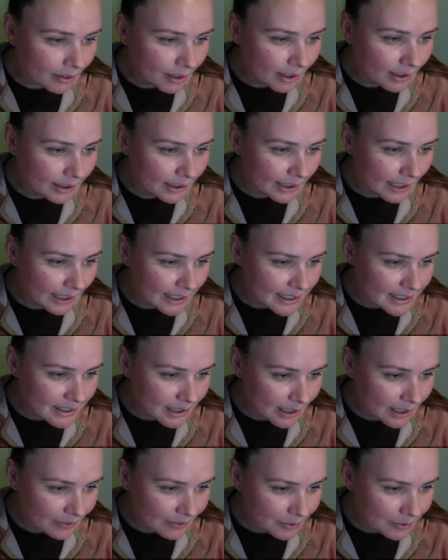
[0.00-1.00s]
in case you
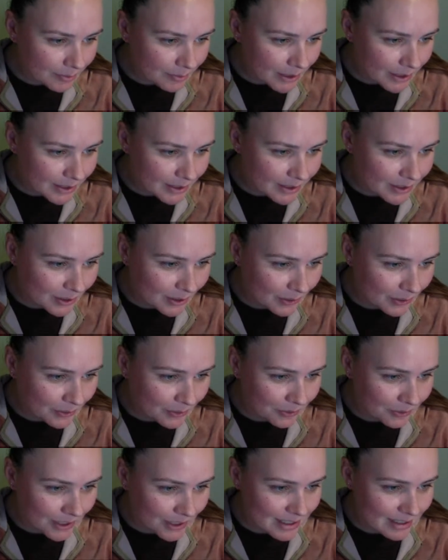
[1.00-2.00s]
haven't been told
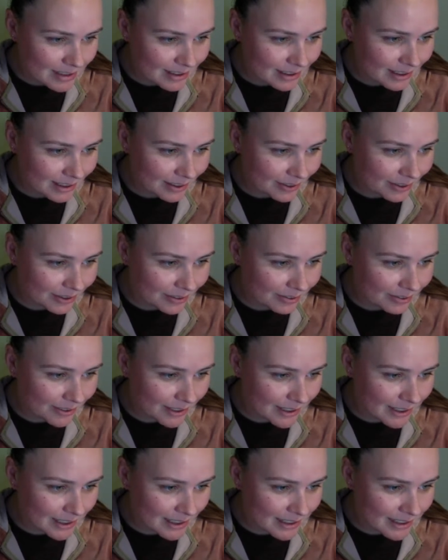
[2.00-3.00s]
recently, you're a
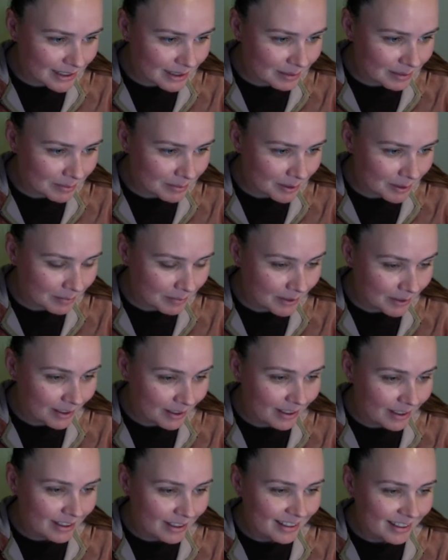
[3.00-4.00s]
fantastic mum.
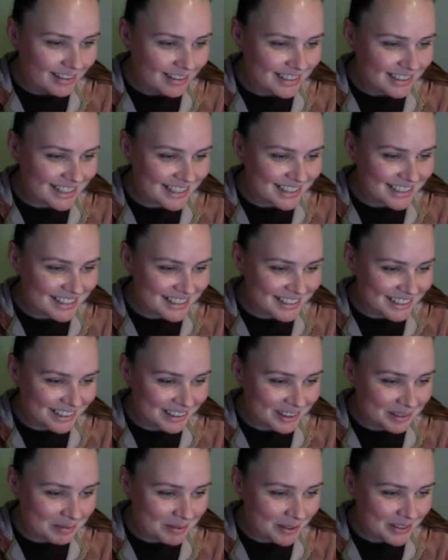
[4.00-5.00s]
Jazz and
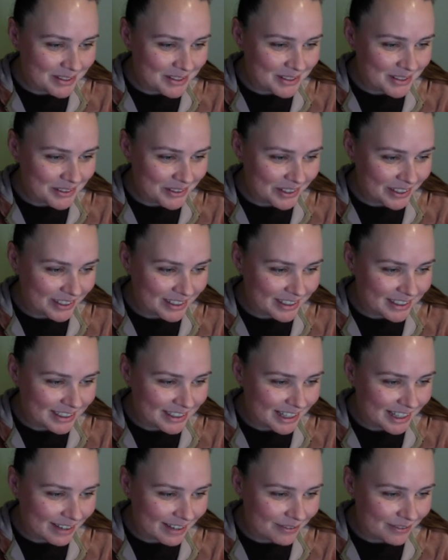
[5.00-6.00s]
Jacob are so lucky to
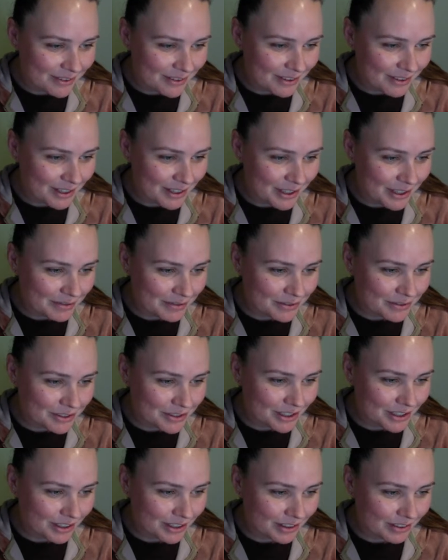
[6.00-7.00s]
have you. Thank you for
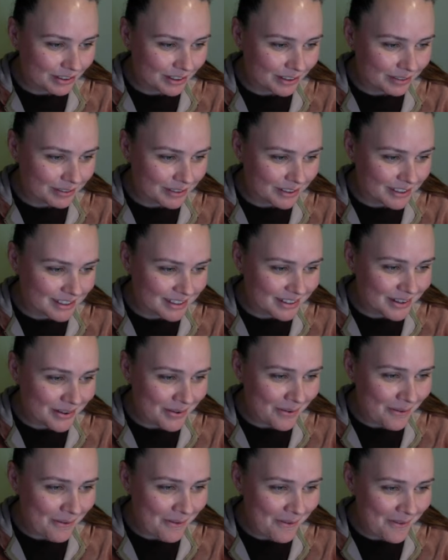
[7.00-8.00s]
sharing your life with us.
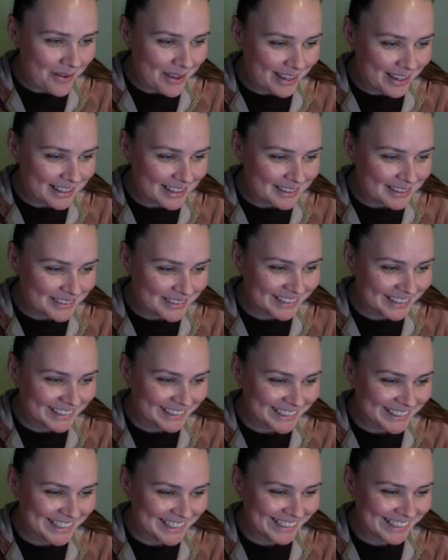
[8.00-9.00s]
Oh,
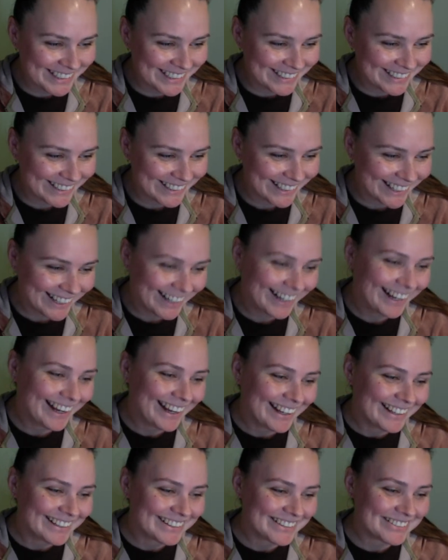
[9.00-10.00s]
Yasmin,
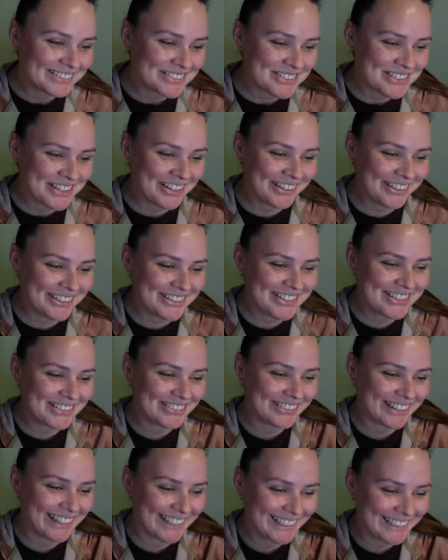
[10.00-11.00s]
you're so
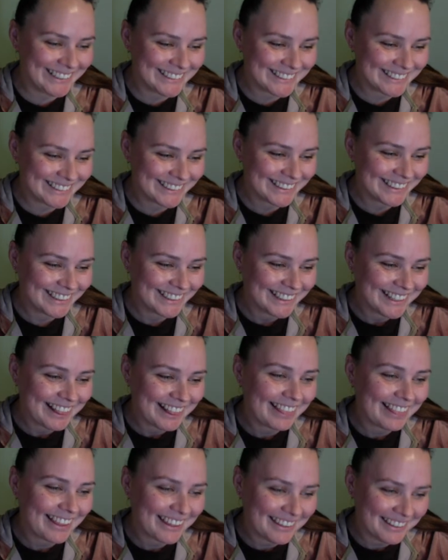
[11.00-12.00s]
sweet.
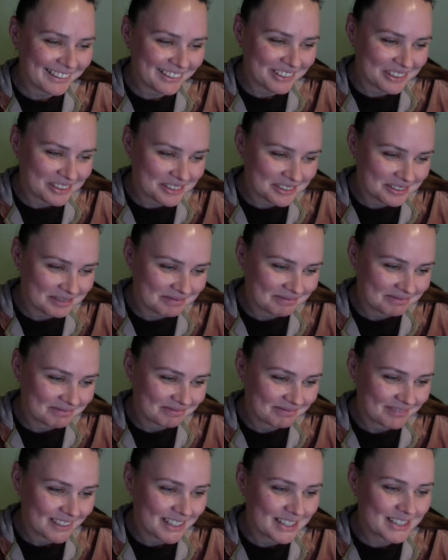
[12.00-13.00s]
Thank you.
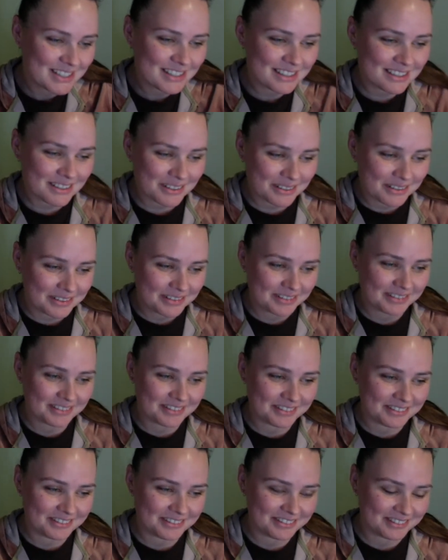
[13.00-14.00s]
It's so,
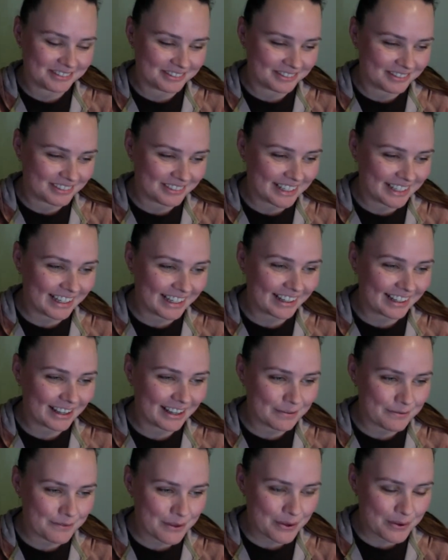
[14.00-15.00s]
like, I
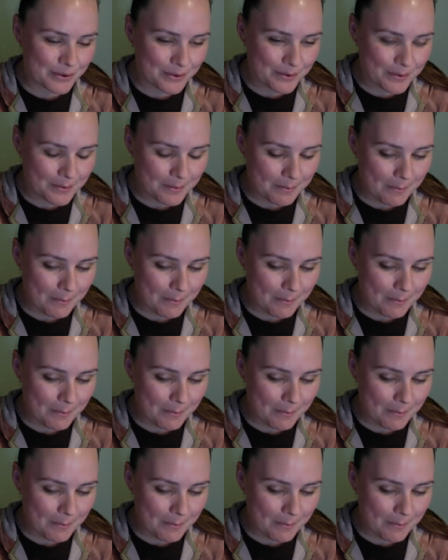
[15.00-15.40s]
feel